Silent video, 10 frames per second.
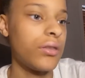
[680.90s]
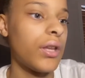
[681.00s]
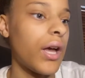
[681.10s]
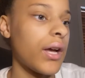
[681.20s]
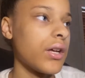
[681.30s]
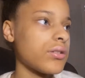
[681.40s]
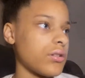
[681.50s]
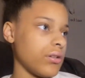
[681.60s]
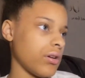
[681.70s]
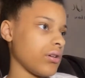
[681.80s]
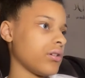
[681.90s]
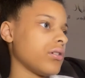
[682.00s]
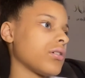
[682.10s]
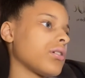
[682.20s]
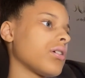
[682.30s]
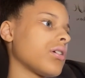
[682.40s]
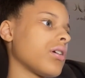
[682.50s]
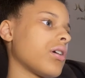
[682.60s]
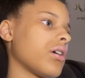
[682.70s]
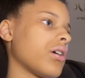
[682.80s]
Now I gotta show
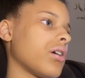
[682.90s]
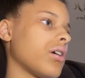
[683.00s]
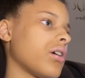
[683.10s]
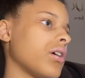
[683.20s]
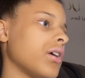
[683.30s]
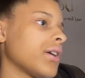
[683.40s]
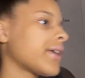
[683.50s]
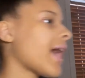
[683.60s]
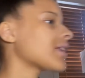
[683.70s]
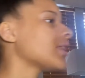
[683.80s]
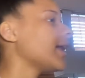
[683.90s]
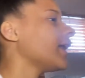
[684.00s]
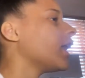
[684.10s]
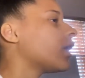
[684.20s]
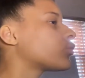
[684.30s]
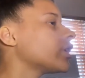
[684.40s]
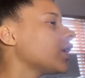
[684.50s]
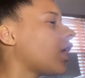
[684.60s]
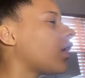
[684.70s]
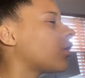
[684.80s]
you. Catalea,
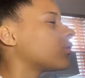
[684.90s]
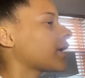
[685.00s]
Rio!